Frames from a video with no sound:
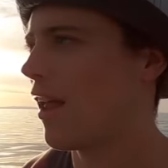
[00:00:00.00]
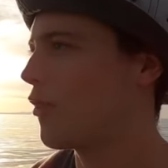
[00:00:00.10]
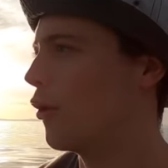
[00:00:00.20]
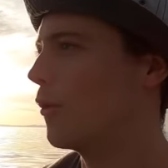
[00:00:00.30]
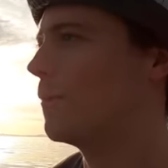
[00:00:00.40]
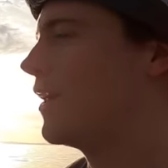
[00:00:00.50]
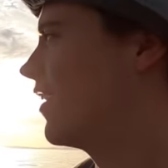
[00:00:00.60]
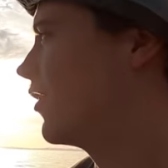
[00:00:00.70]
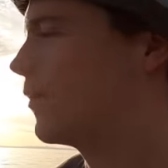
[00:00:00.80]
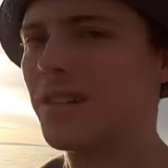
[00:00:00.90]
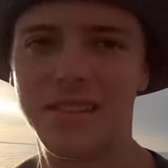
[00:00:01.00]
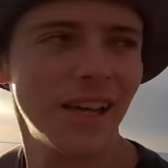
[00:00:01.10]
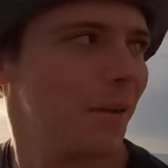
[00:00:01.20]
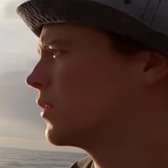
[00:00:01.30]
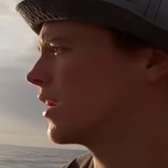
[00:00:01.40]
I thought we'd be the only ones
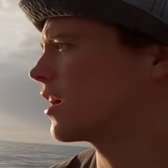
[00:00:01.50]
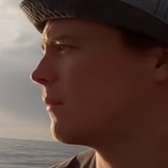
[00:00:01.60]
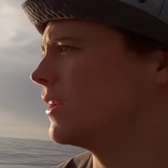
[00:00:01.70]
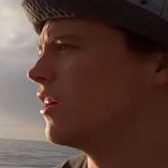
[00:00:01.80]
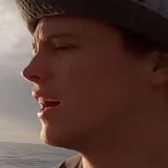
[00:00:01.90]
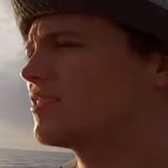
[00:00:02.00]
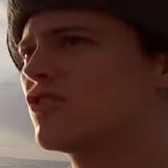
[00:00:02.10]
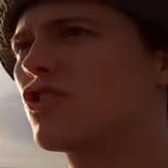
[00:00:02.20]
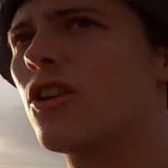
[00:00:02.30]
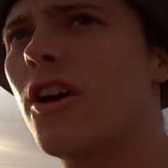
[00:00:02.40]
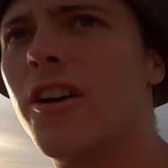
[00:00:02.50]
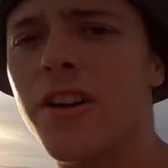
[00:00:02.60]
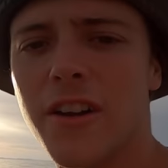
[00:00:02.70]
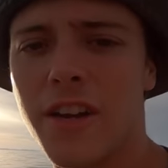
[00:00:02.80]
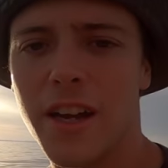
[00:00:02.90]
here. We're gonna come in nice and slow,
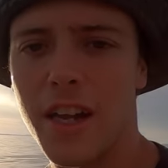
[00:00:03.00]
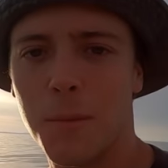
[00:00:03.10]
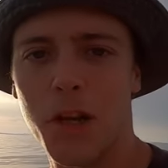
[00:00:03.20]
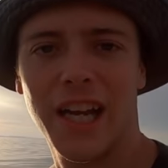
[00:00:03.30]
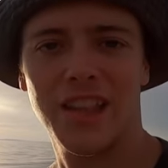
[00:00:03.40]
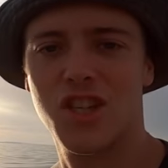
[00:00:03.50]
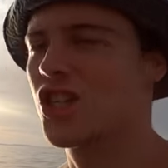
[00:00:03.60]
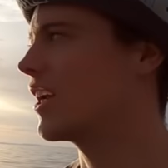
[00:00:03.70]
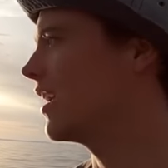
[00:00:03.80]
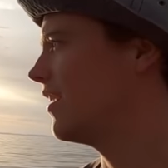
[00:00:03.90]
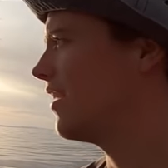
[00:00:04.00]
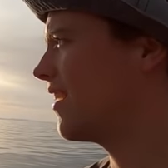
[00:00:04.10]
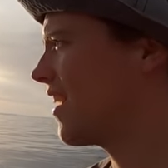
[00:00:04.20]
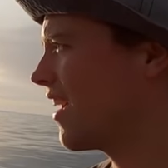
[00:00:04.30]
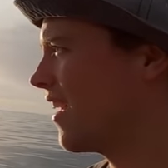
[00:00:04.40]
and I'm gonna get the jig in.
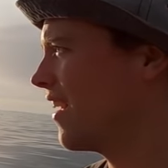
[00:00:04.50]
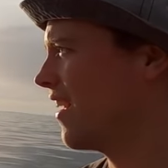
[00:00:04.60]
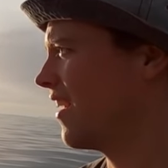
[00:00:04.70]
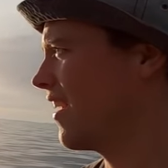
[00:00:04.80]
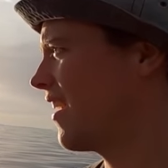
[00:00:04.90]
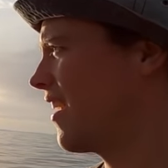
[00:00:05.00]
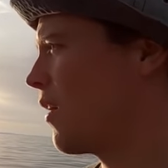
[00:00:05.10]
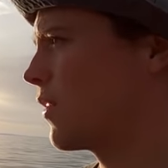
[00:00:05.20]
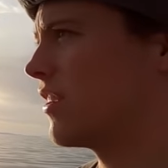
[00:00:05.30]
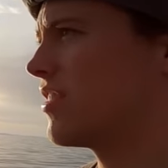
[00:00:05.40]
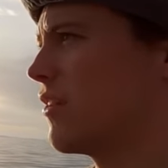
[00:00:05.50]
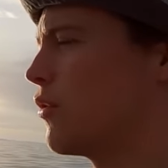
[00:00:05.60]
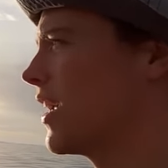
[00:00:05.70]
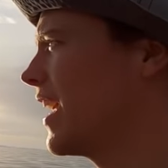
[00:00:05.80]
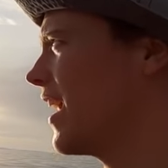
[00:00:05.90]
We're gonna see if
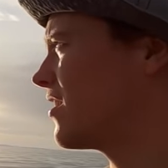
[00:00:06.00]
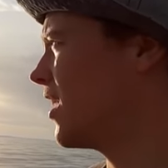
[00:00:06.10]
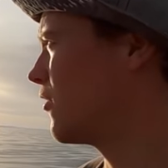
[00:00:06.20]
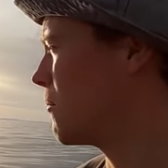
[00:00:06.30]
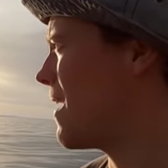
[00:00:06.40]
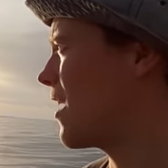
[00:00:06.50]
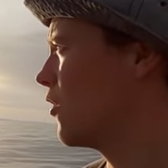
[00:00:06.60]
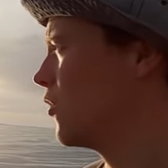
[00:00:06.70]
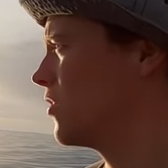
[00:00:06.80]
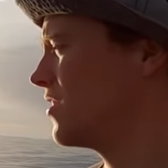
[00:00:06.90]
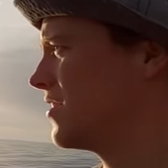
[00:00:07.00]
we can get ourselves a mackerel.